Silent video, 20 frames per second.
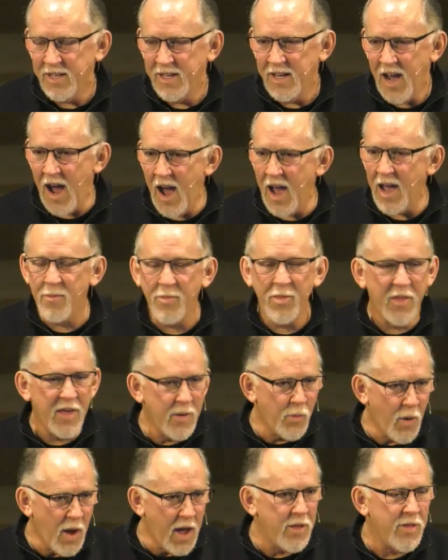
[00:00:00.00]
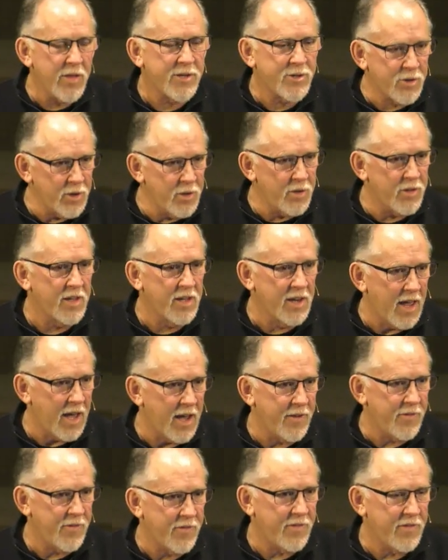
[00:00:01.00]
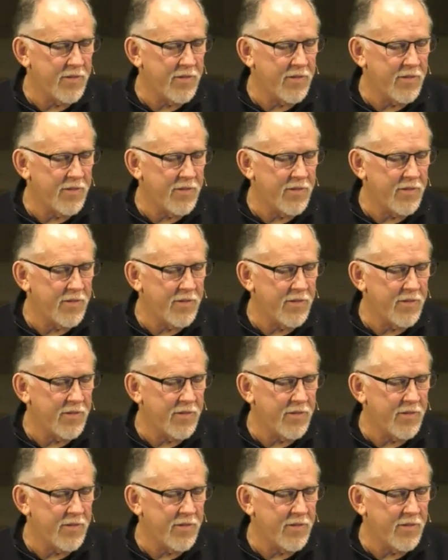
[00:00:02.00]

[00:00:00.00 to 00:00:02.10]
I am the way, the truth, the life.